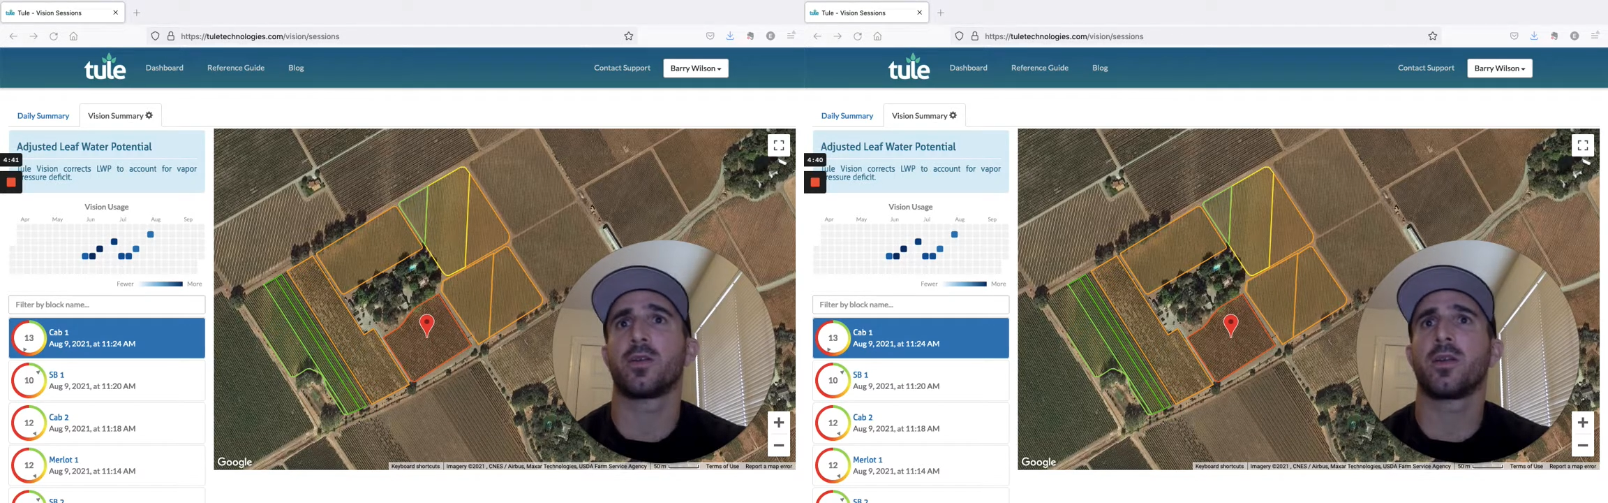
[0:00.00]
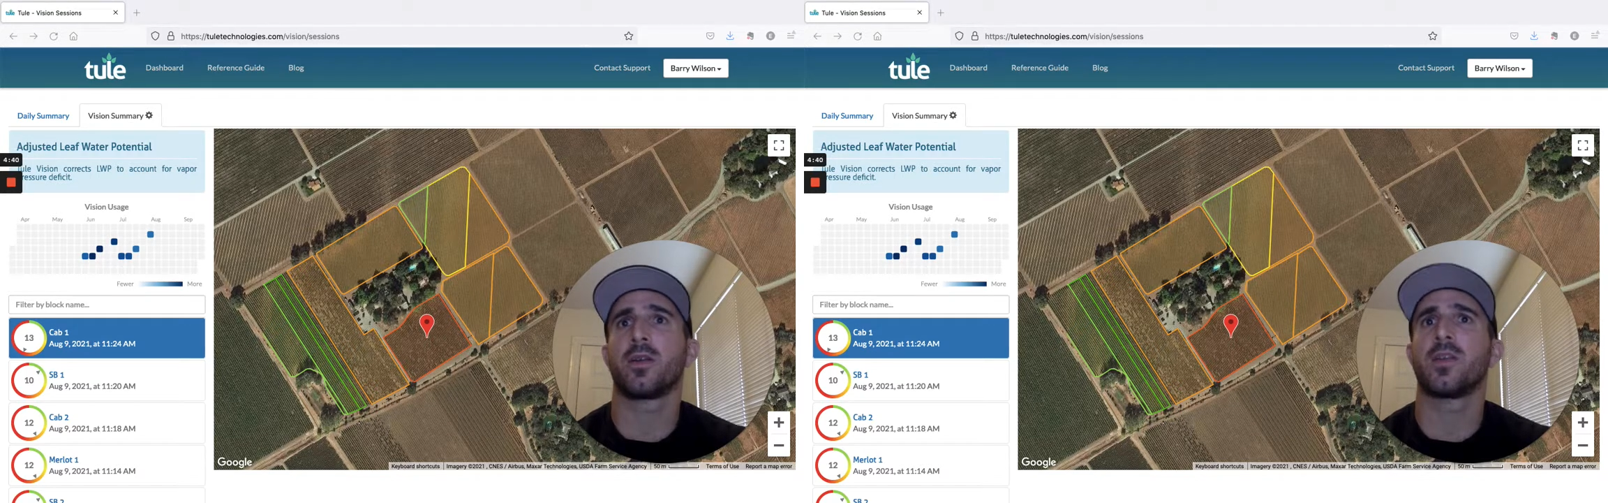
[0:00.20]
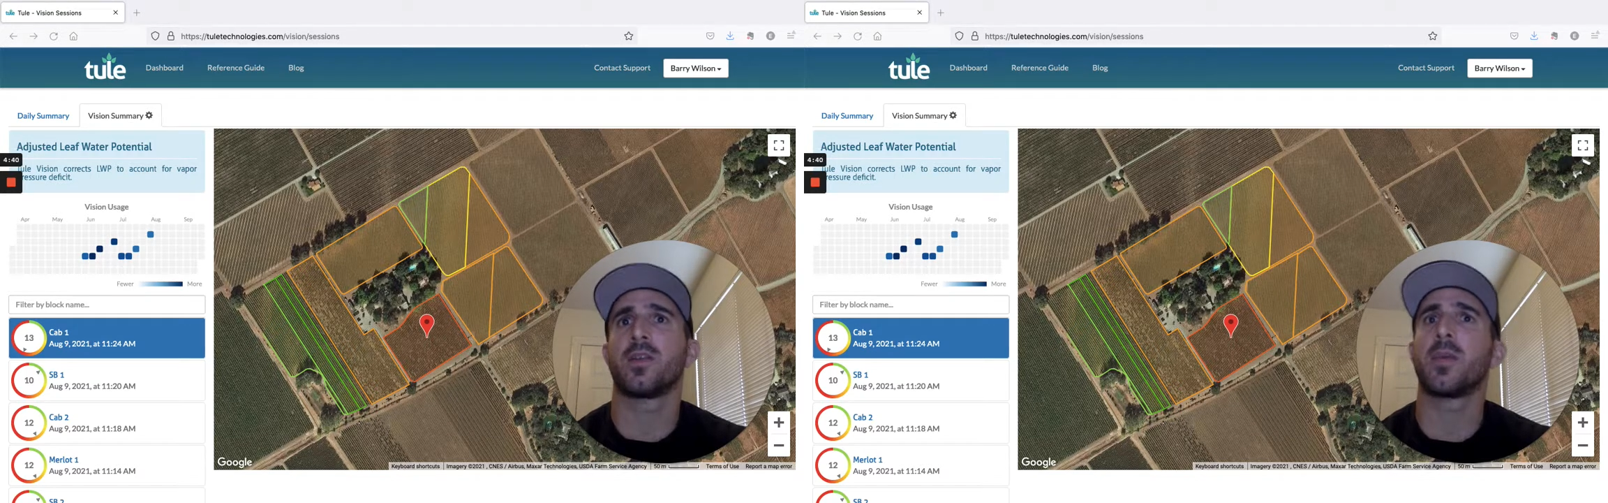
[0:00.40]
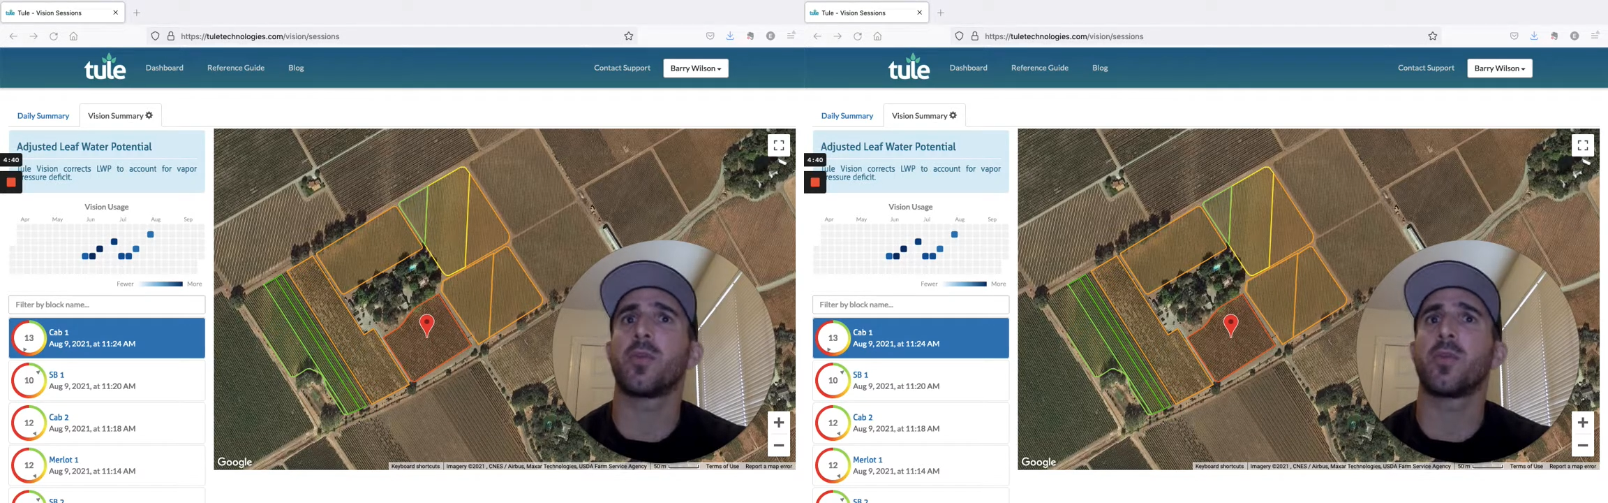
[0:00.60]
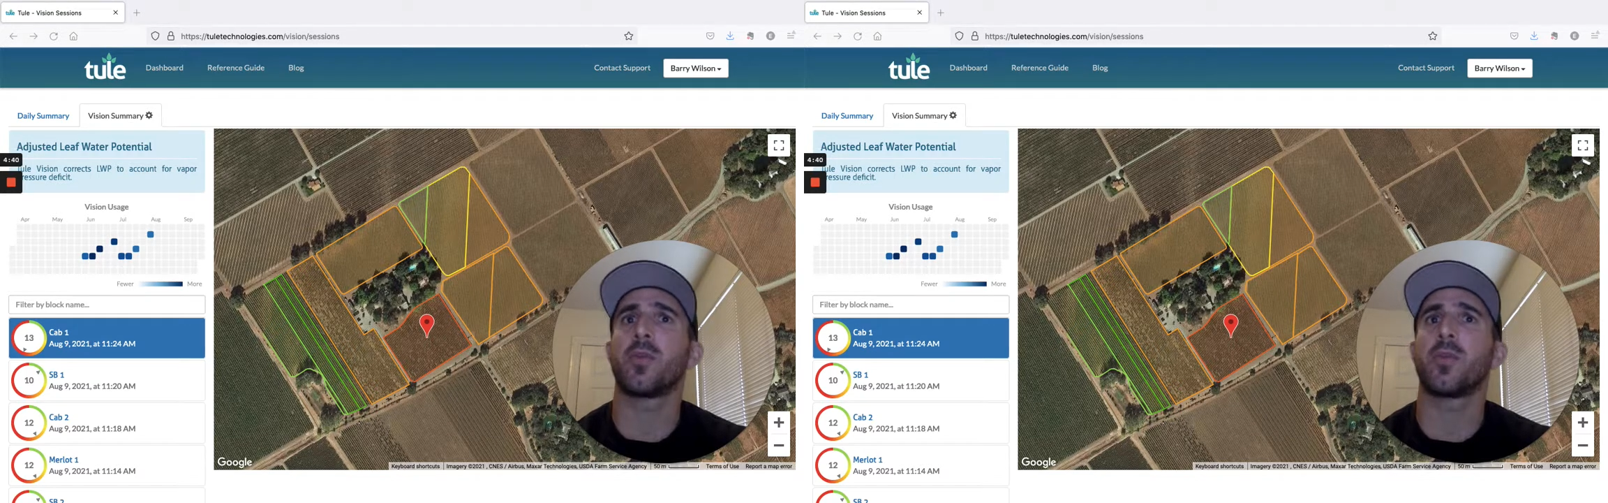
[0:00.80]
The same
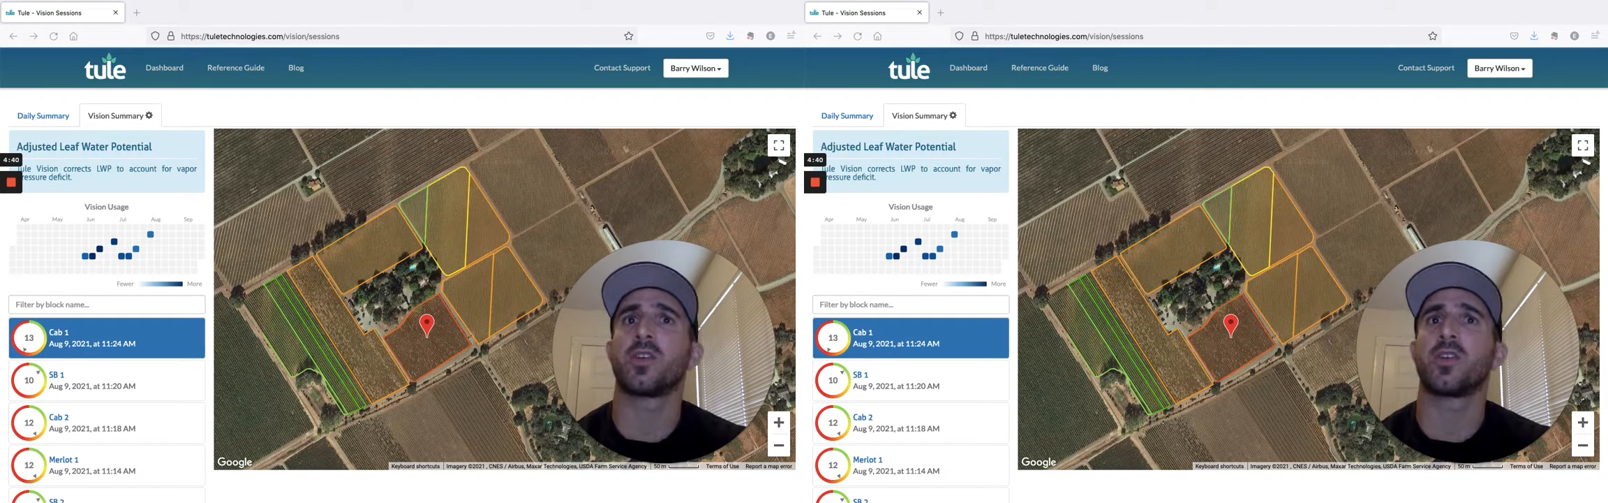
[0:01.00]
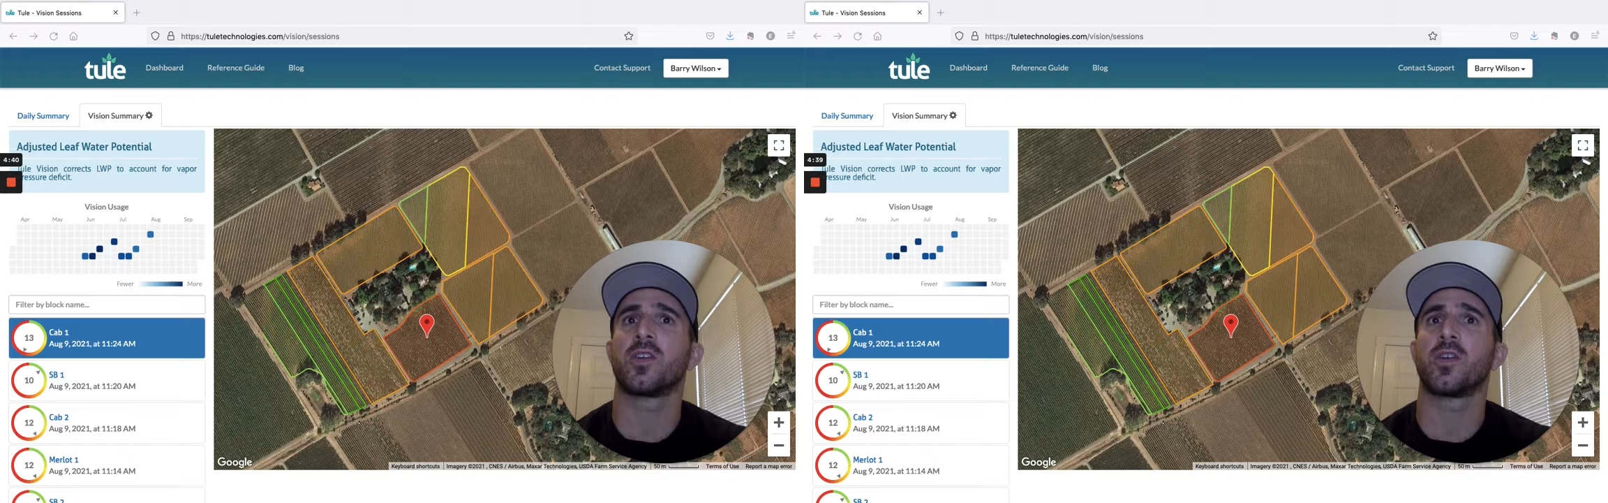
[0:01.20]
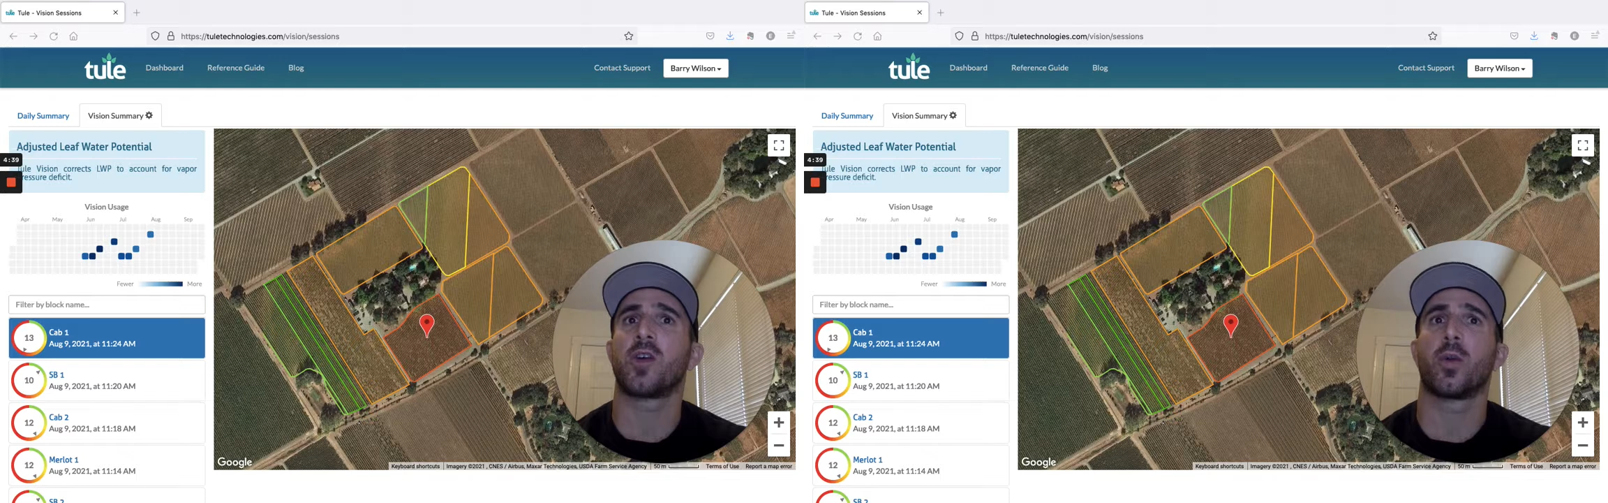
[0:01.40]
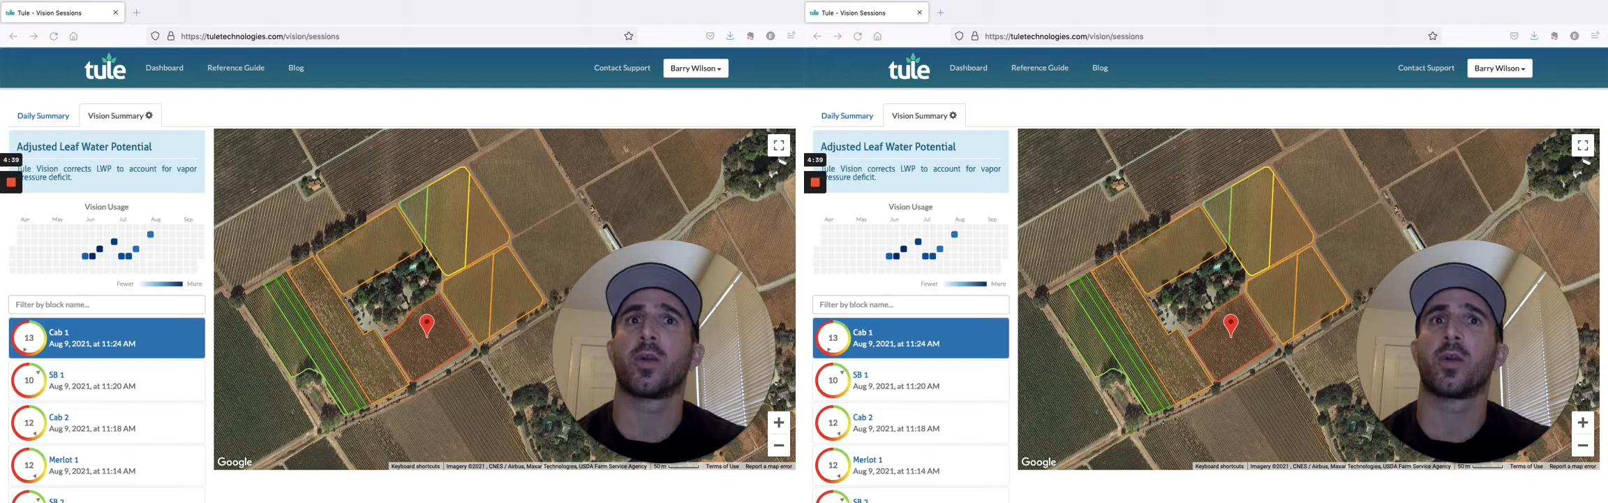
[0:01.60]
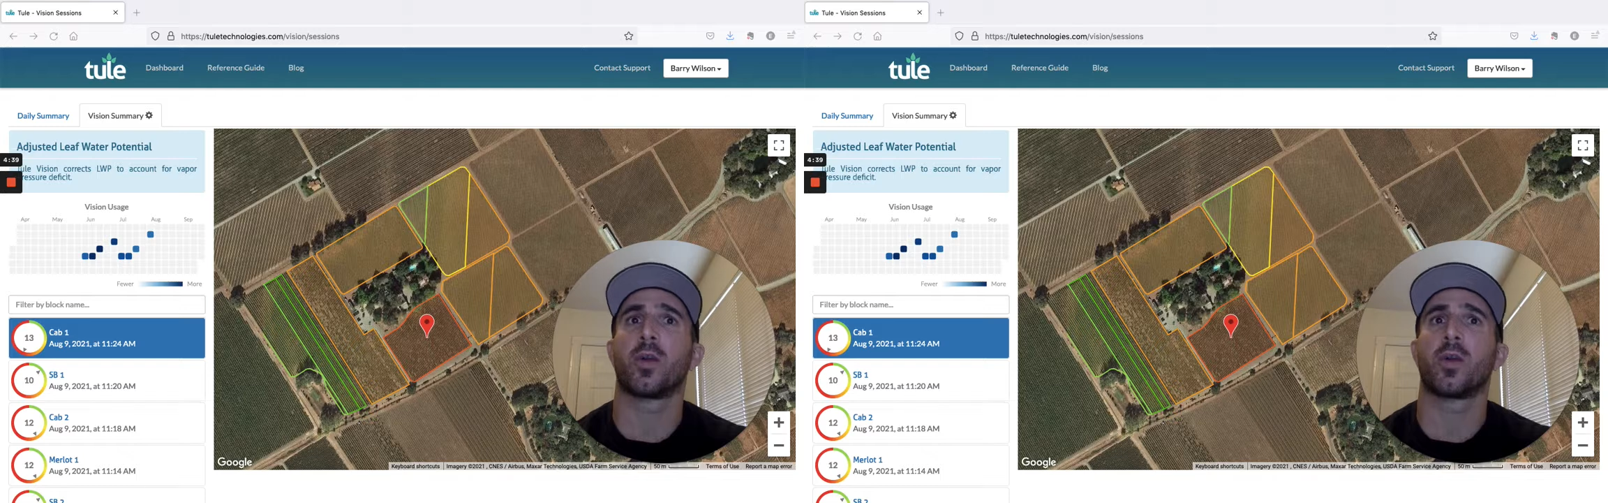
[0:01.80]
information is also
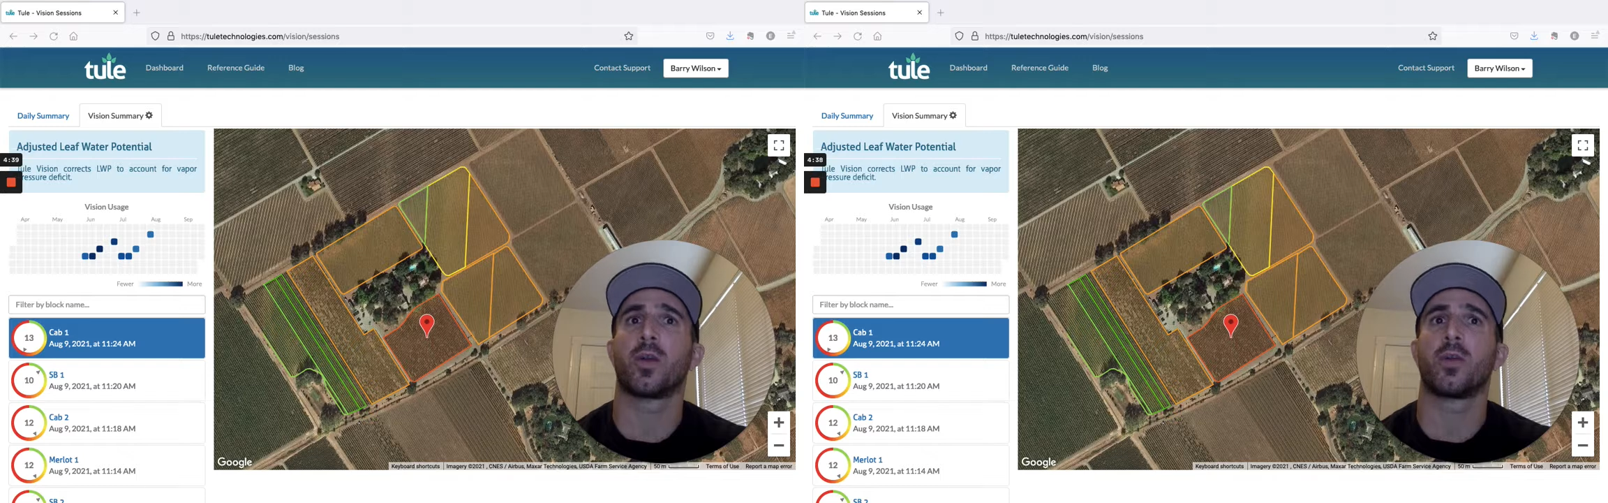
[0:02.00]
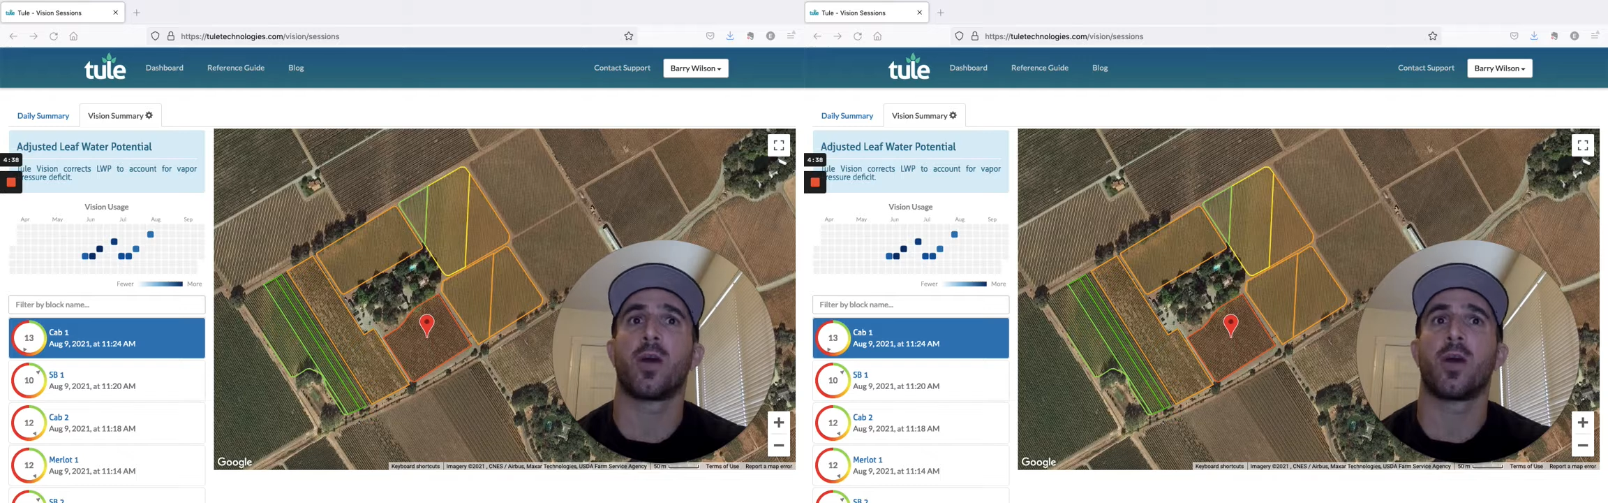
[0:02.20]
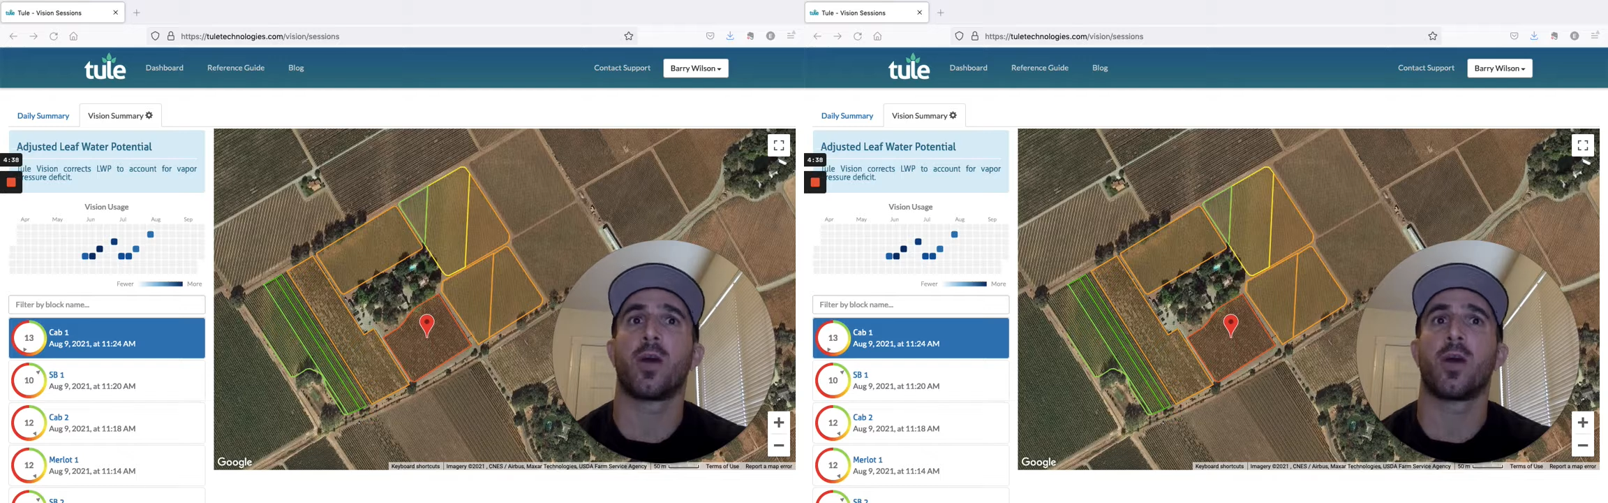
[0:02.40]
reported in real time